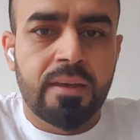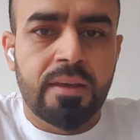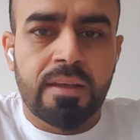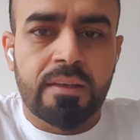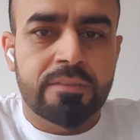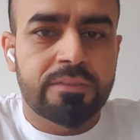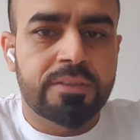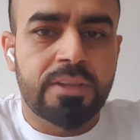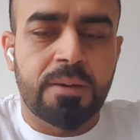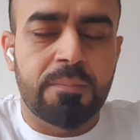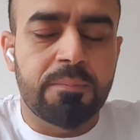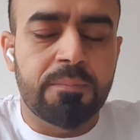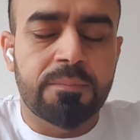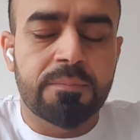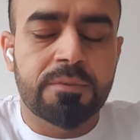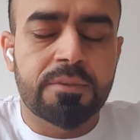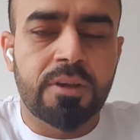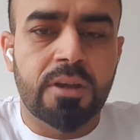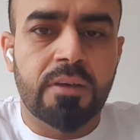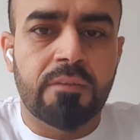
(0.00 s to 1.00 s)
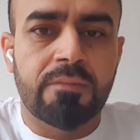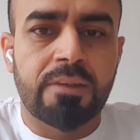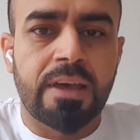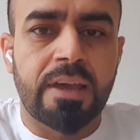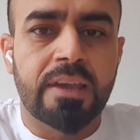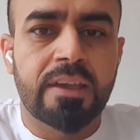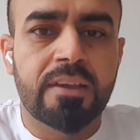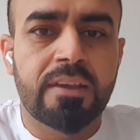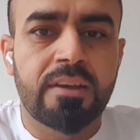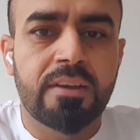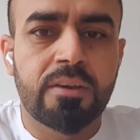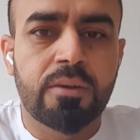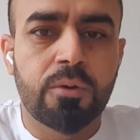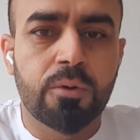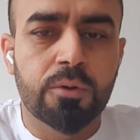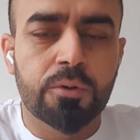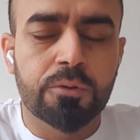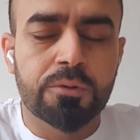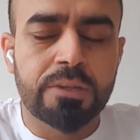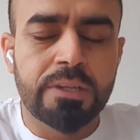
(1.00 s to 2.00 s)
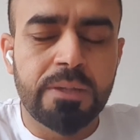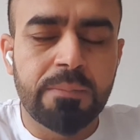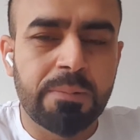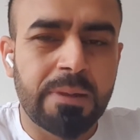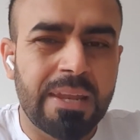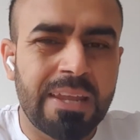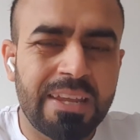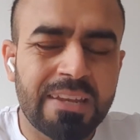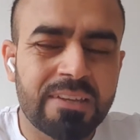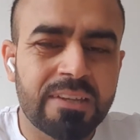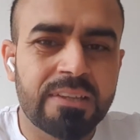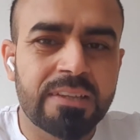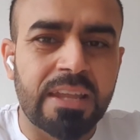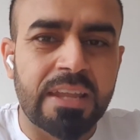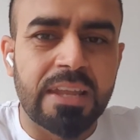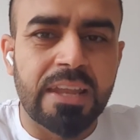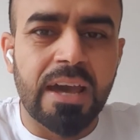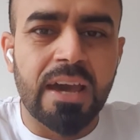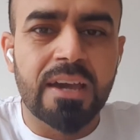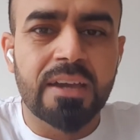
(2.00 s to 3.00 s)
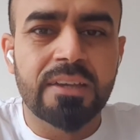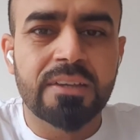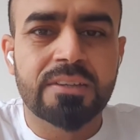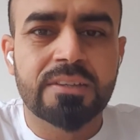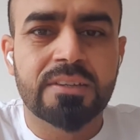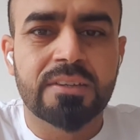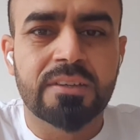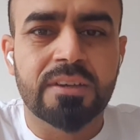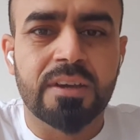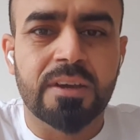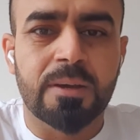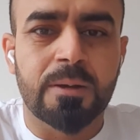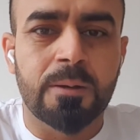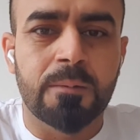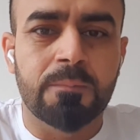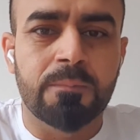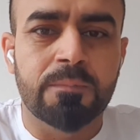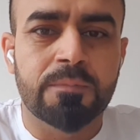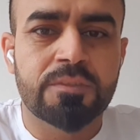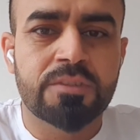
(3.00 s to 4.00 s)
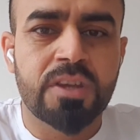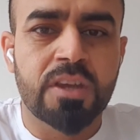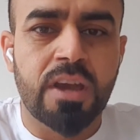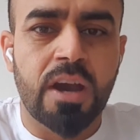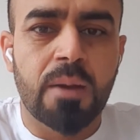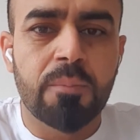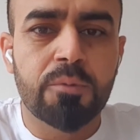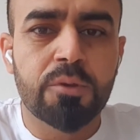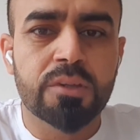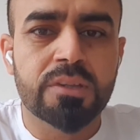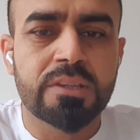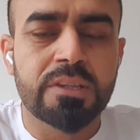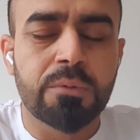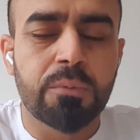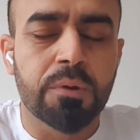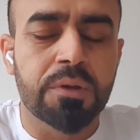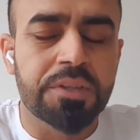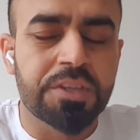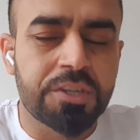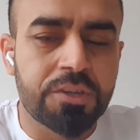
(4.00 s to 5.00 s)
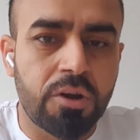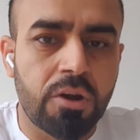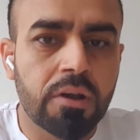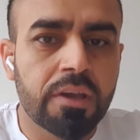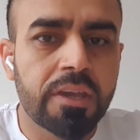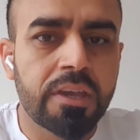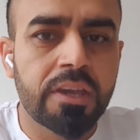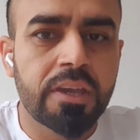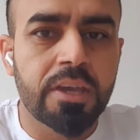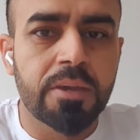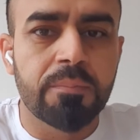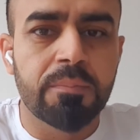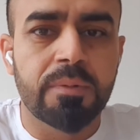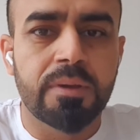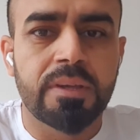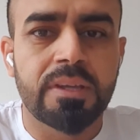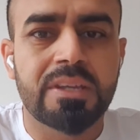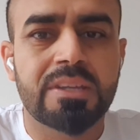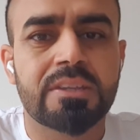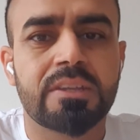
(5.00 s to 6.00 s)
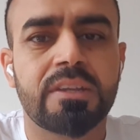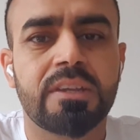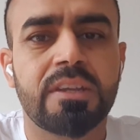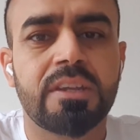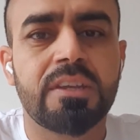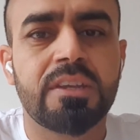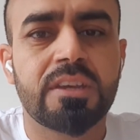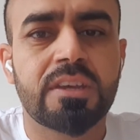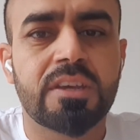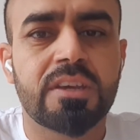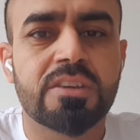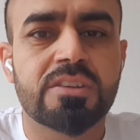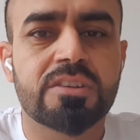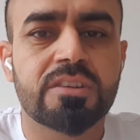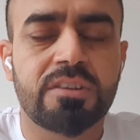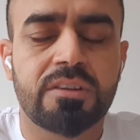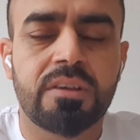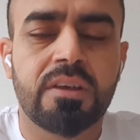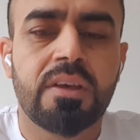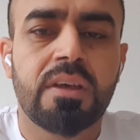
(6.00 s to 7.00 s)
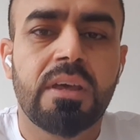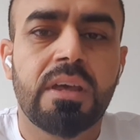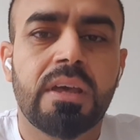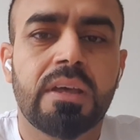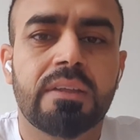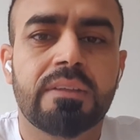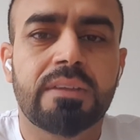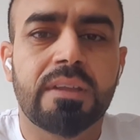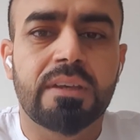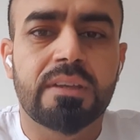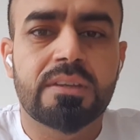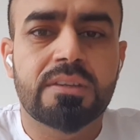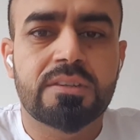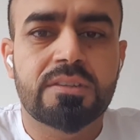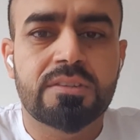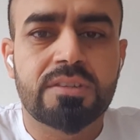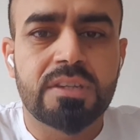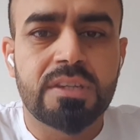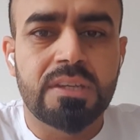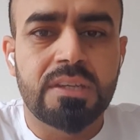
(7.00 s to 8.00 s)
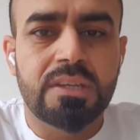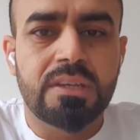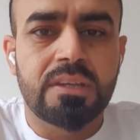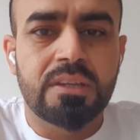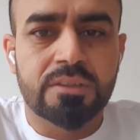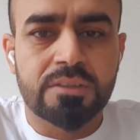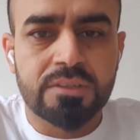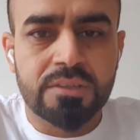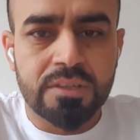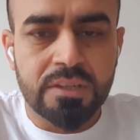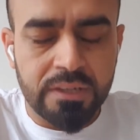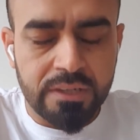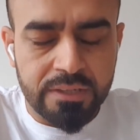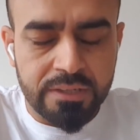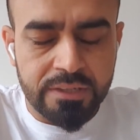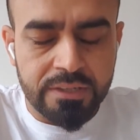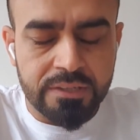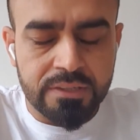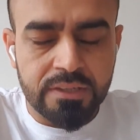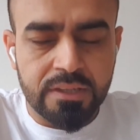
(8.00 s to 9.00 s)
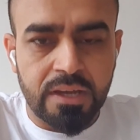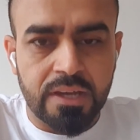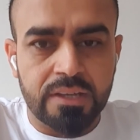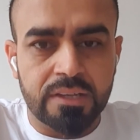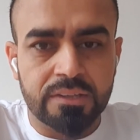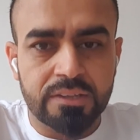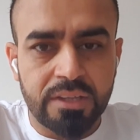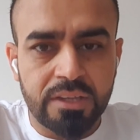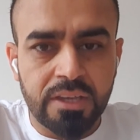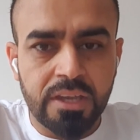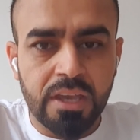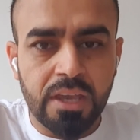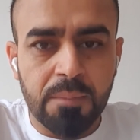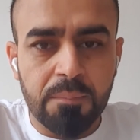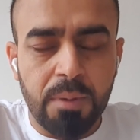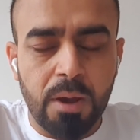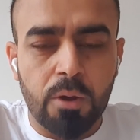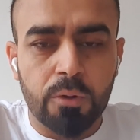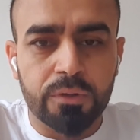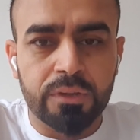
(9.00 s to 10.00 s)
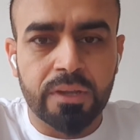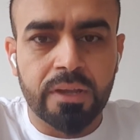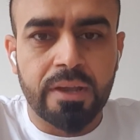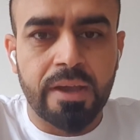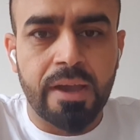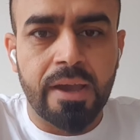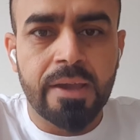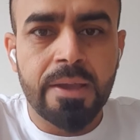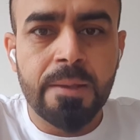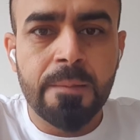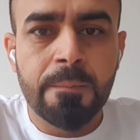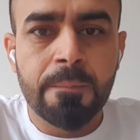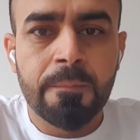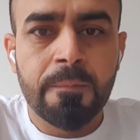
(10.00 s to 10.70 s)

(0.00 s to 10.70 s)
some sort of like go to sleep late in the night. She obviously was talking him. It's an indication that she still is kind of thinking about the guy.